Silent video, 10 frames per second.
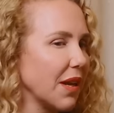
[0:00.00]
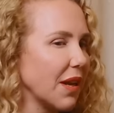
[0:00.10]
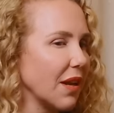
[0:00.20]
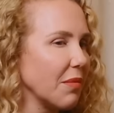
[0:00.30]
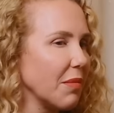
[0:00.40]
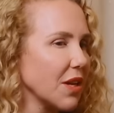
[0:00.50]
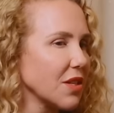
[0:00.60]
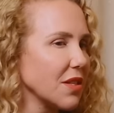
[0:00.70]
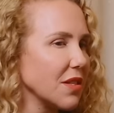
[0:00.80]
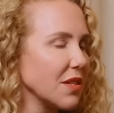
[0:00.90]
I can't
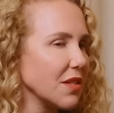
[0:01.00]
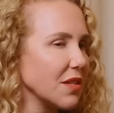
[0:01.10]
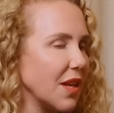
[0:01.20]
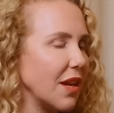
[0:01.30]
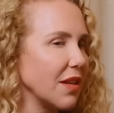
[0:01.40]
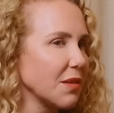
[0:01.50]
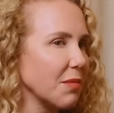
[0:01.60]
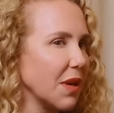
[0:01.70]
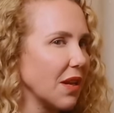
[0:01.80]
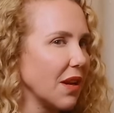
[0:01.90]
imagine dating
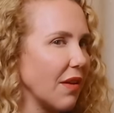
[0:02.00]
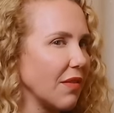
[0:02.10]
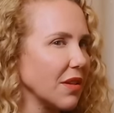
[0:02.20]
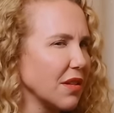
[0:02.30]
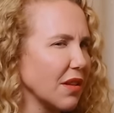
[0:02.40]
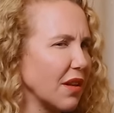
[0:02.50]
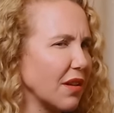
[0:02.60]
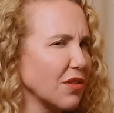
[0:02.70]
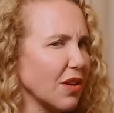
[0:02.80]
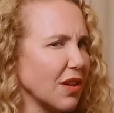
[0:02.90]
somebody and having to
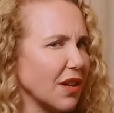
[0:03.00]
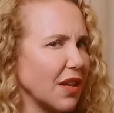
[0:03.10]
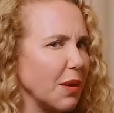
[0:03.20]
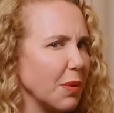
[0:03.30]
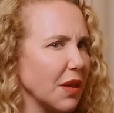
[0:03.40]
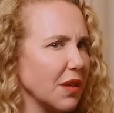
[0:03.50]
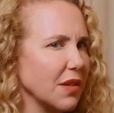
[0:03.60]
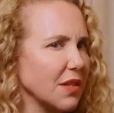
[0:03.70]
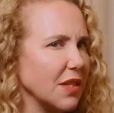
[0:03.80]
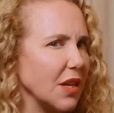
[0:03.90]
like try to keep it
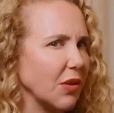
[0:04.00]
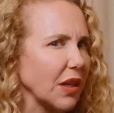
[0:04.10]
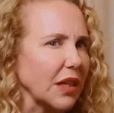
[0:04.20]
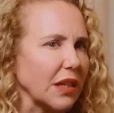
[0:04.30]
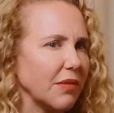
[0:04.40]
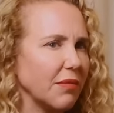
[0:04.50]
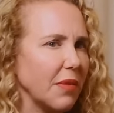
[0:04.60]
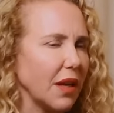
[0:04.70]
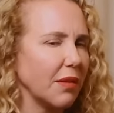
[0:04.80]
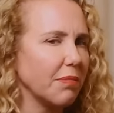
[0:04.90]
secret and
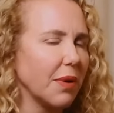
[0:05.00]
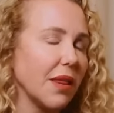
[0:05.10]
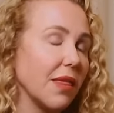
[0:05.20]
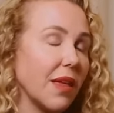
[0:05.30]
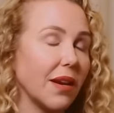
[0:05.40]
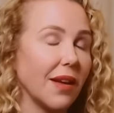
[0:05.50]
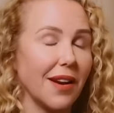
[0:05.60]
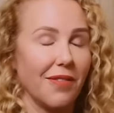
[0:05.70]
me, but then again